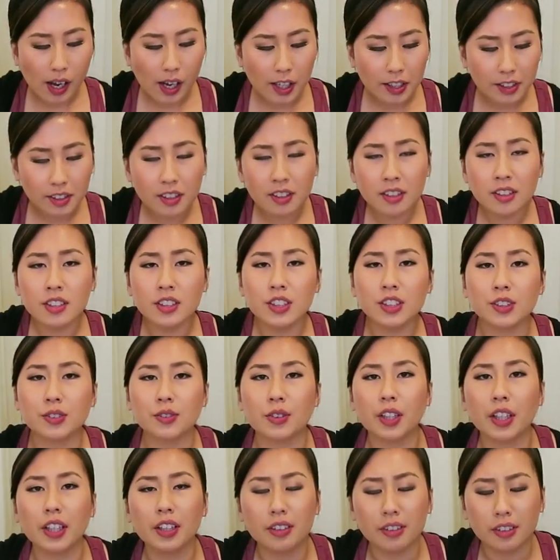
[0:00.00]
I think it's
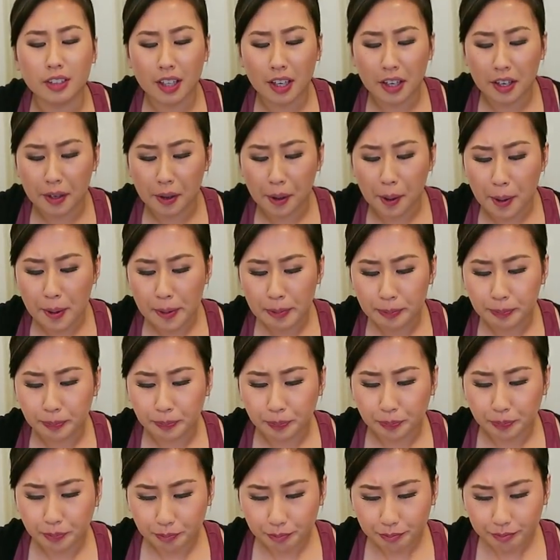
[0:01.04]
great that
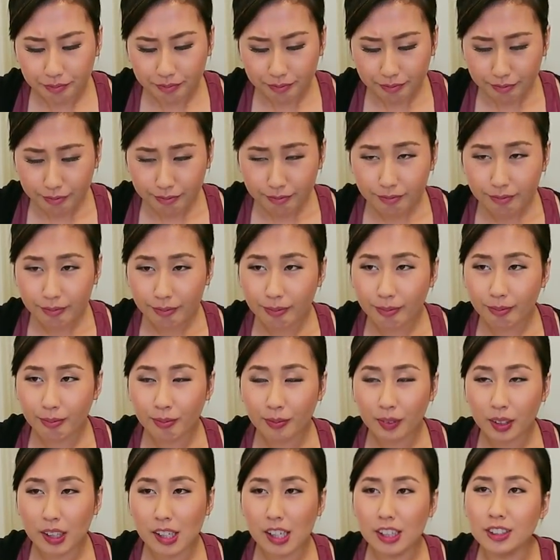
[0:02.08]

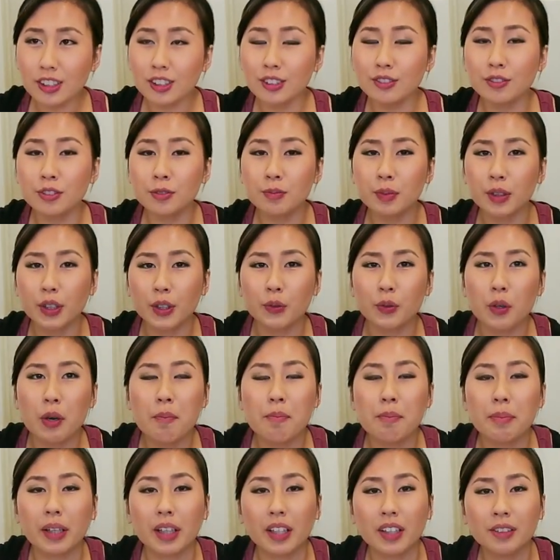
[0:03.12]
I think for me
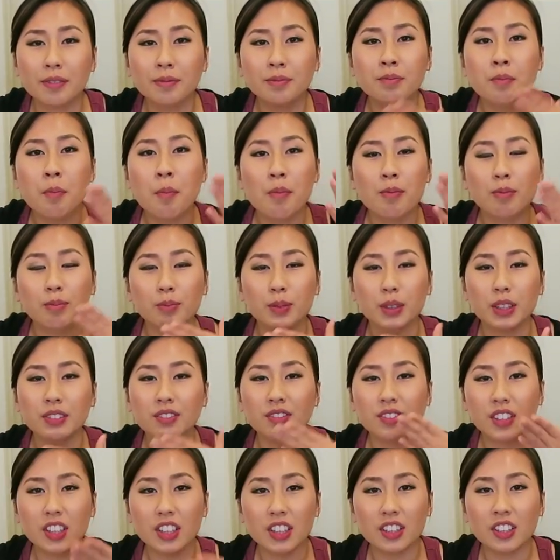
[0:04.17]
what made
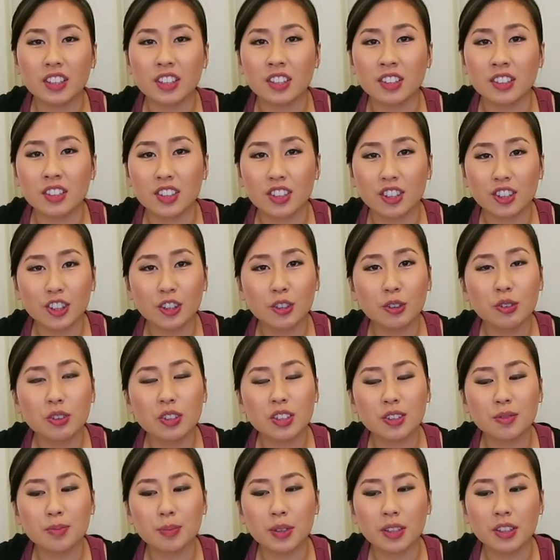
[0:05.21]
being vegan easier
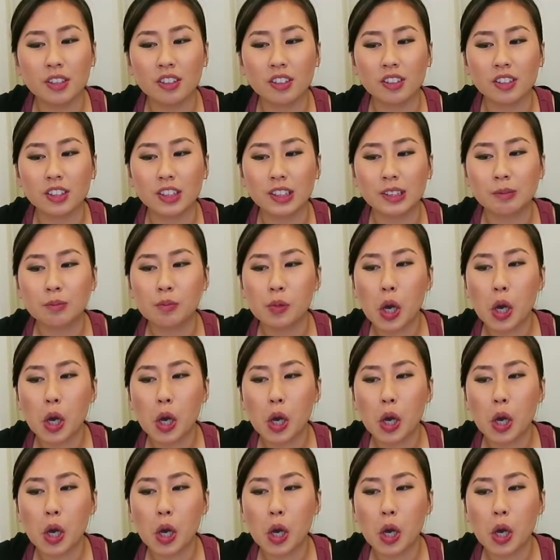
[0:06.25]
was because